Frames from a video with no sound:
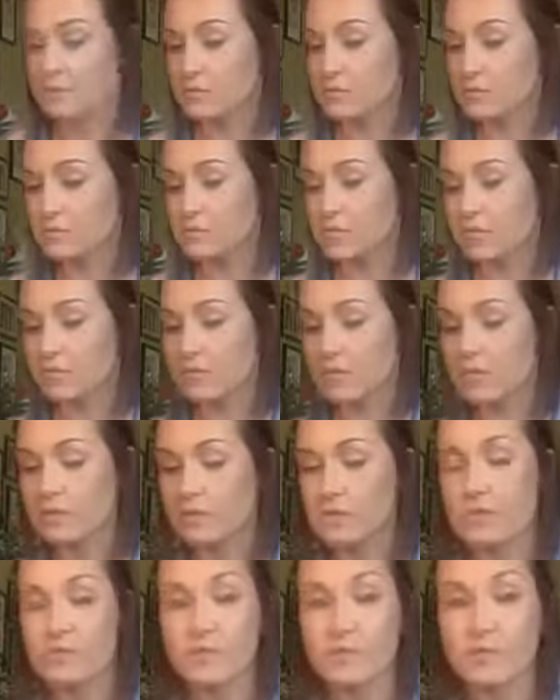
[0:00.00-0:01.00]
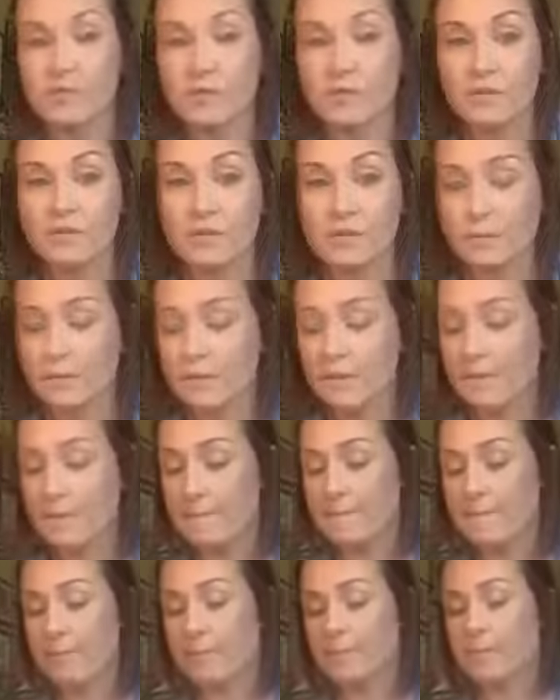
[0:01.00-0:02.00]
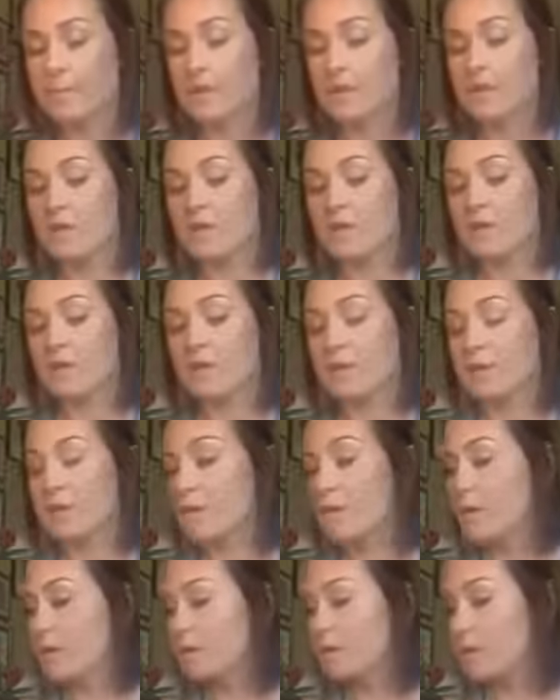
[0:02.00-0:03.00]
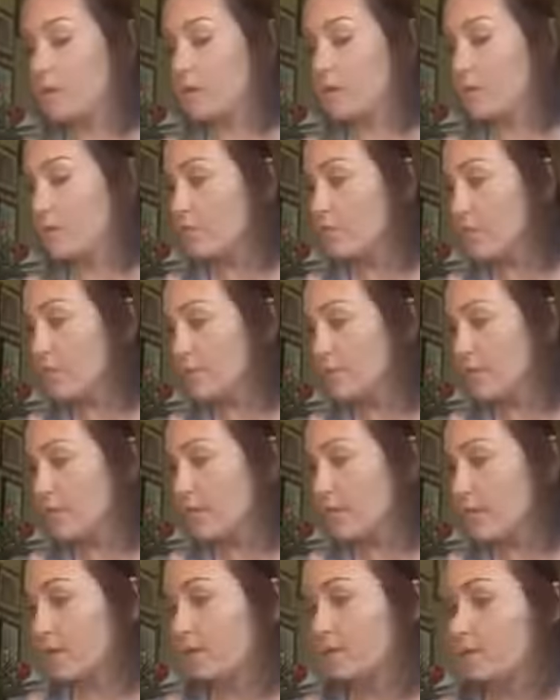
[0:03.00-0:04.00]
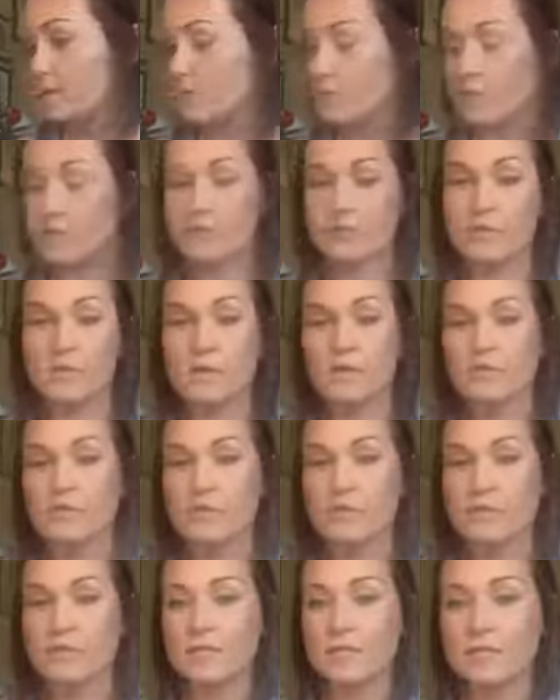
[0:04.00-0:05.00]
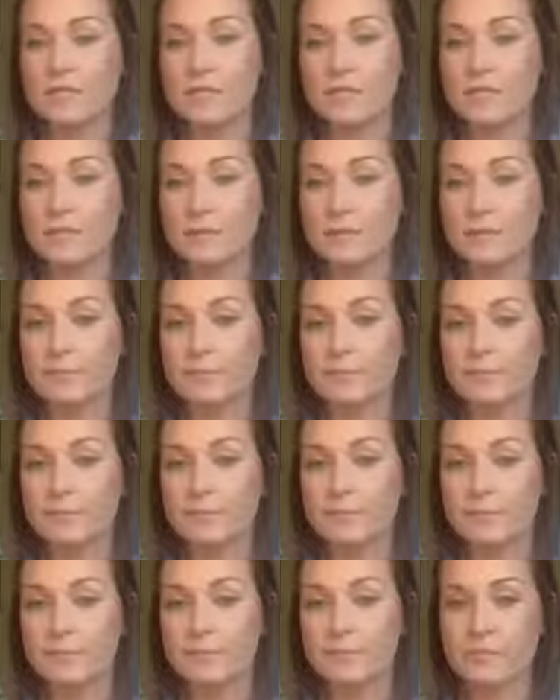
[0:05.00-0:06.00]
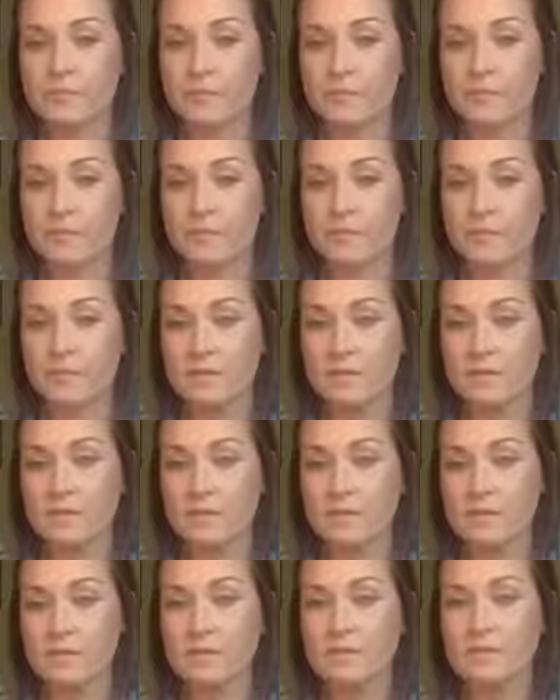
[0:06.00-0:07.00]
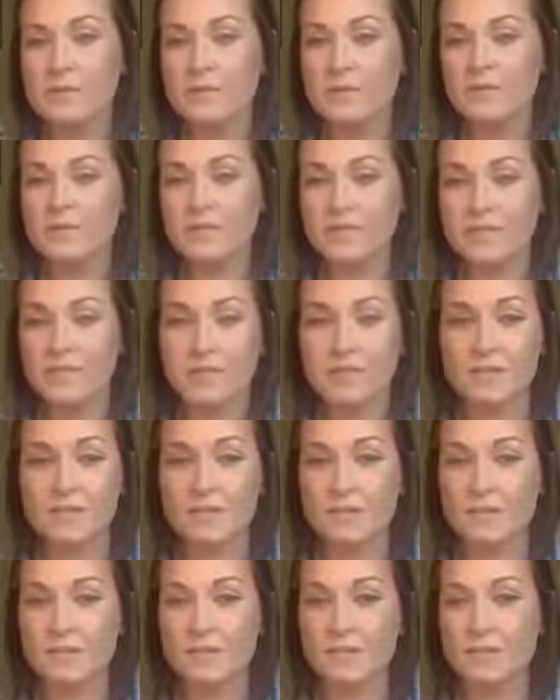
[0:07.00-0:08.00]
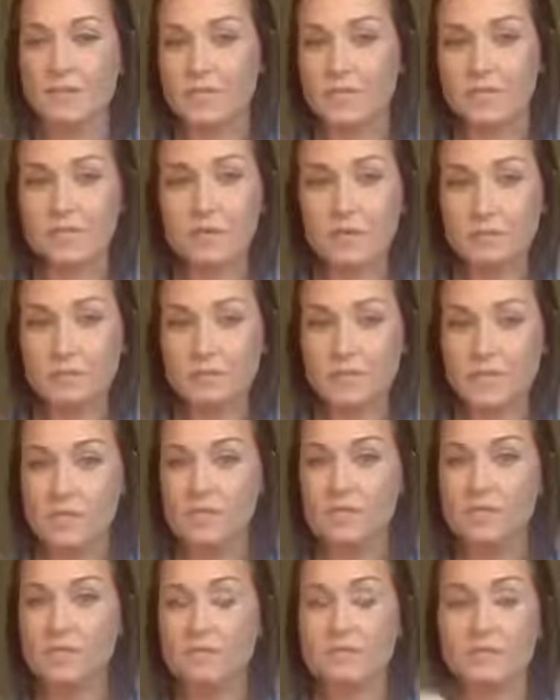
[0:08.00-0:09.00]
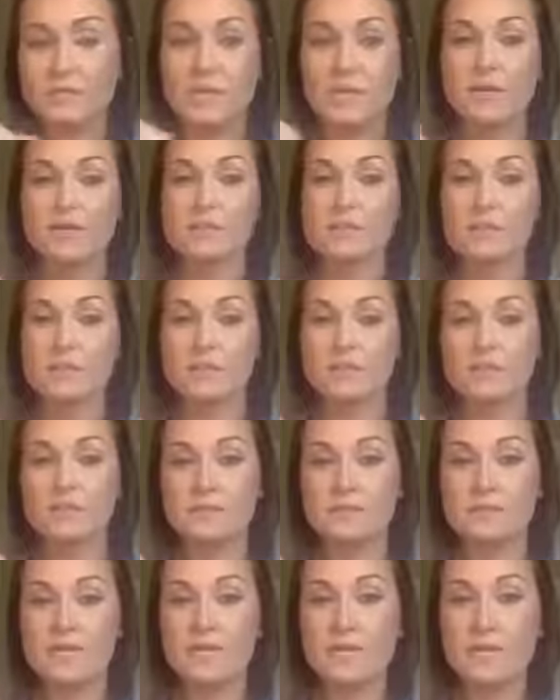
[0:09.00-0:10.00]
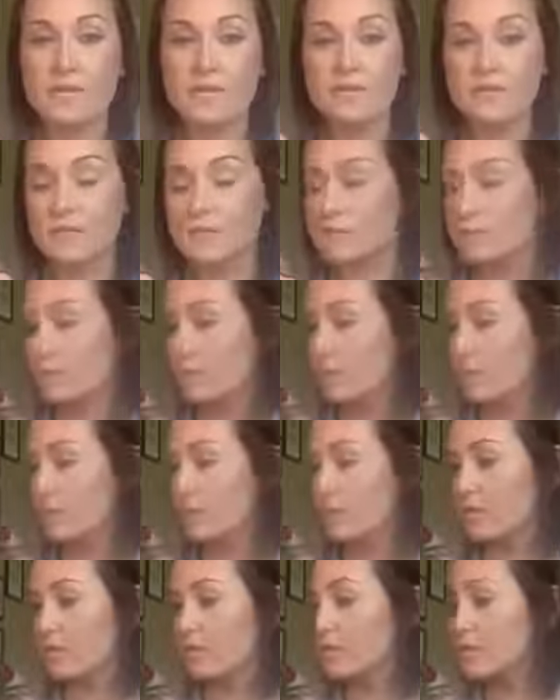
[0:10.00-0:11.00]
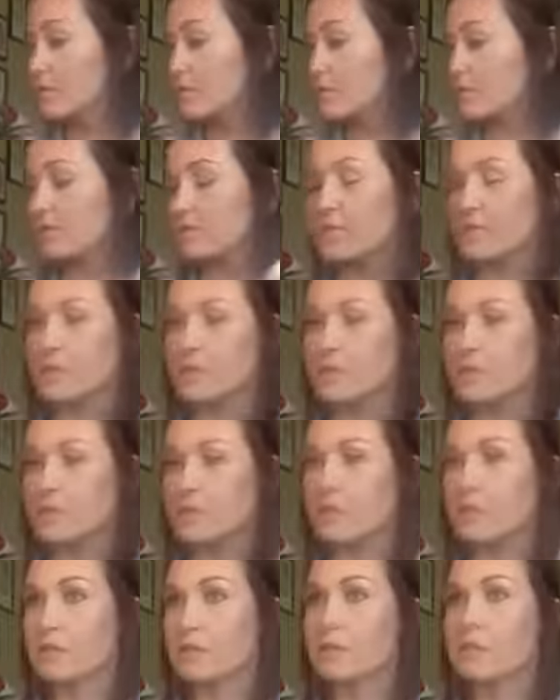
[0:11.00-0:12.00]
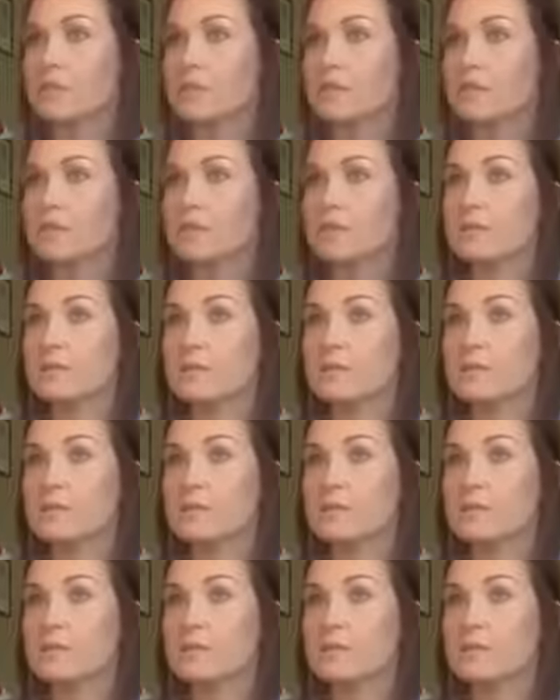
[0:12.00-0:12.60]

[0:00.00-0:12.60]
we'll see. We're gonna leave that there for a minute. All right, so that's that. If you have like, um, people have like, I don't know, like carpal tunnel. They have this tinnitus. What? No, that's ringing in the ear.